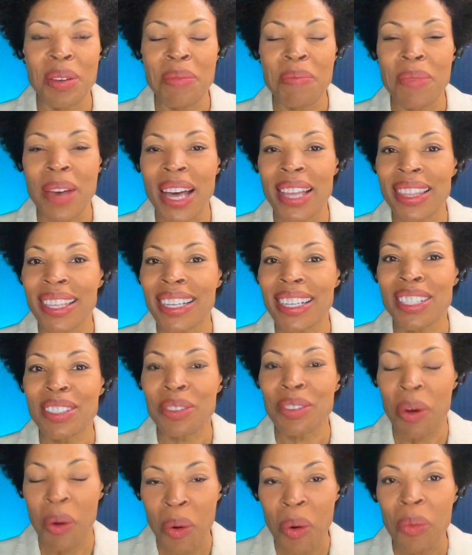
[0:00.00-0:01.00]
Beth, it
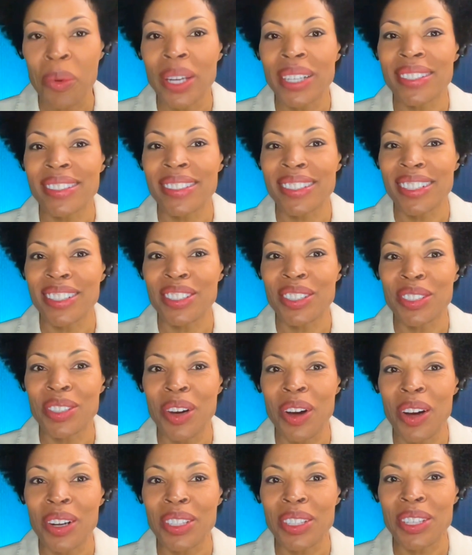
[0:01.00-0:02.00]
is always good to
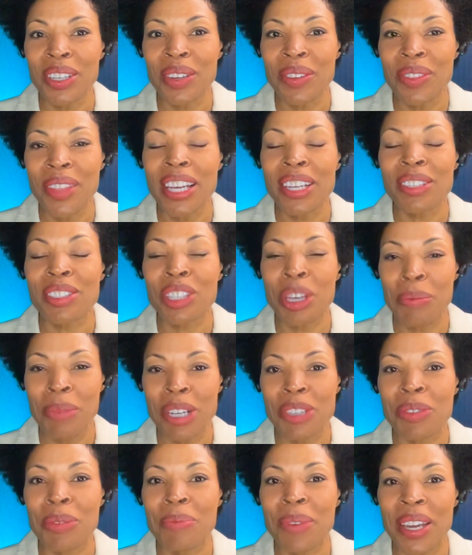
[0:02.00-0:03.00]
talk to you. Thank you so
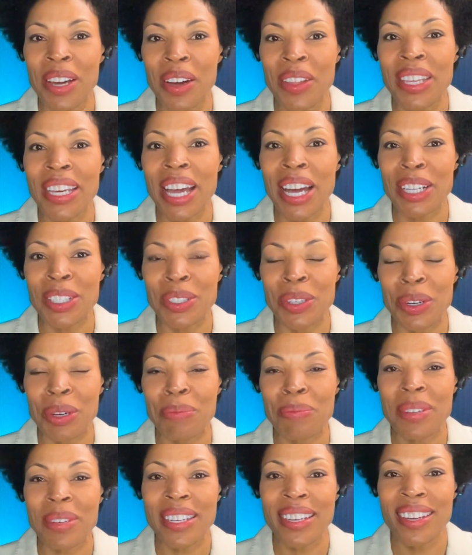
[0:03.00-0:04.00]
much for being on The
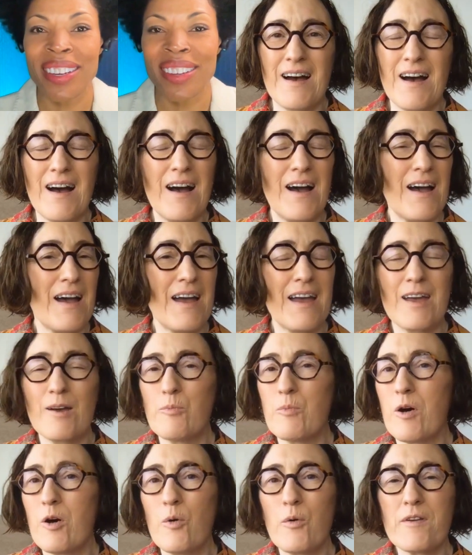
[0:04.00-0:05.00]
Excerpt. I
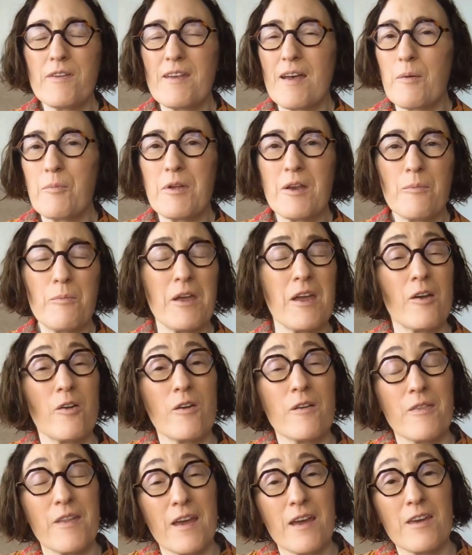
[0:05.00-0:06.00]
am always happy to be here,
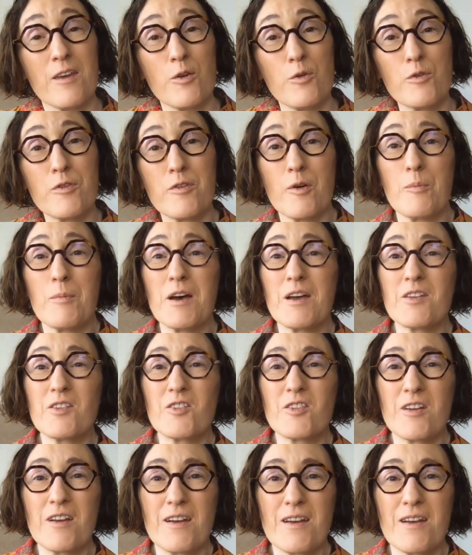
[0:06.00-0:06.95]
and thank you so much.